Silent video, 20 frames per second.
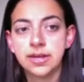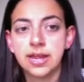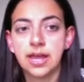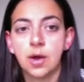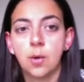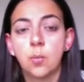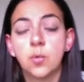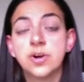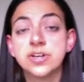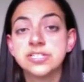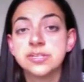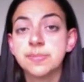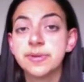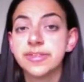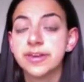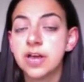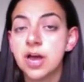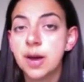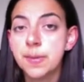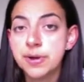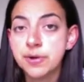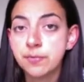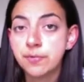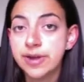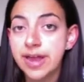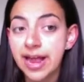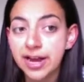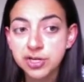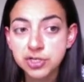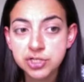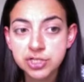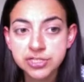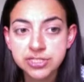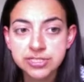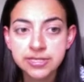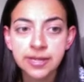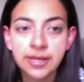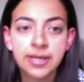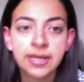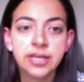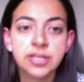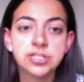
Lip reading: Now, what are some of the common reactions?